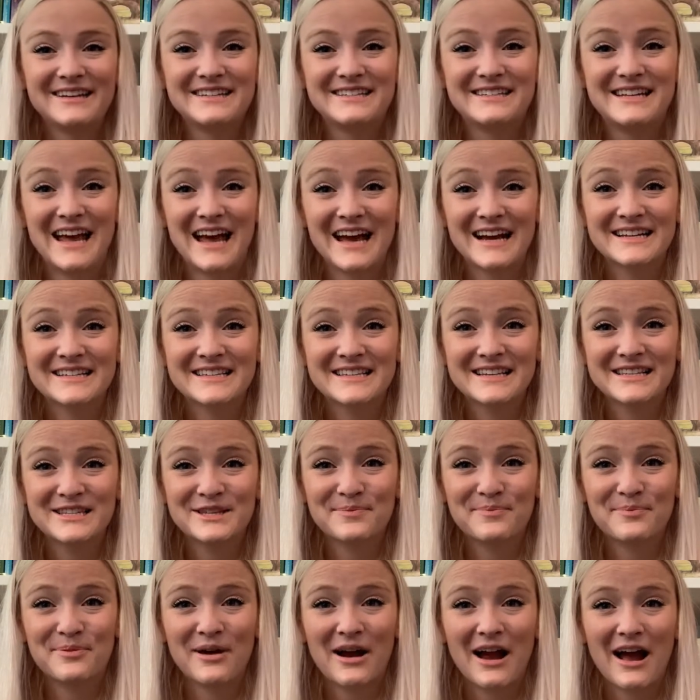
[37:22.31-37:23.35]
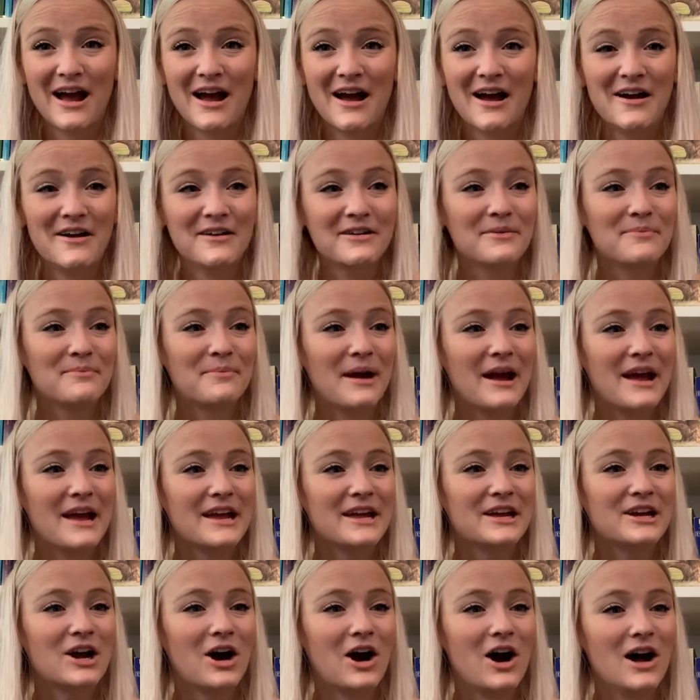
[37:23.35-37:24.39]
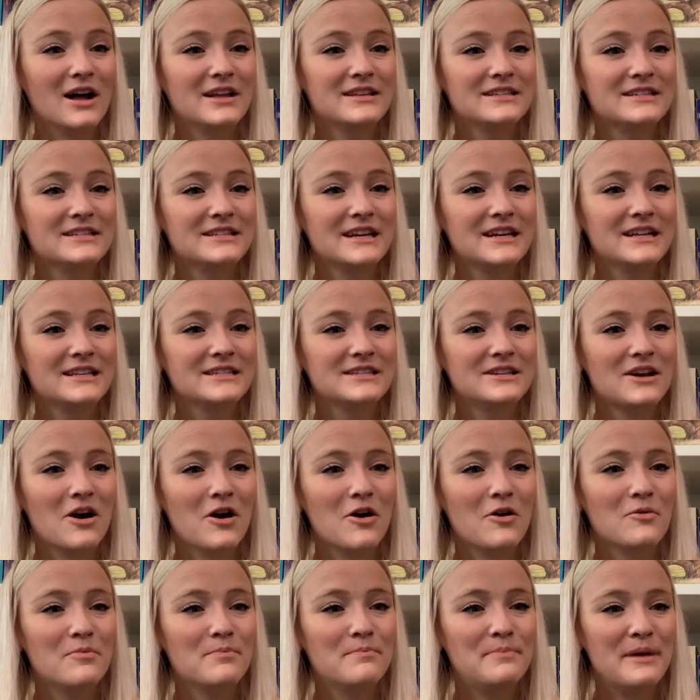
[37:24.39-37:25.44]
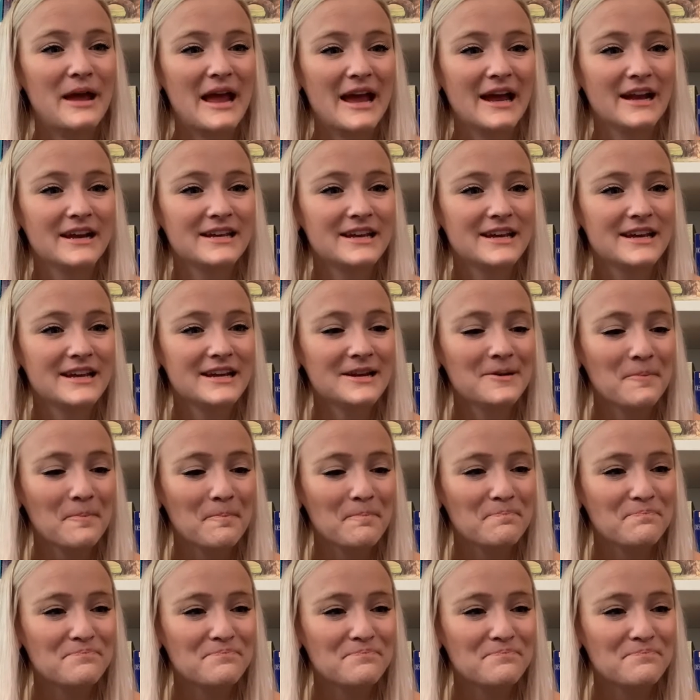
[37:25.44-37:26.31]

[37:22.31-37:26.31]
Texas Proud by Constance O'Banion.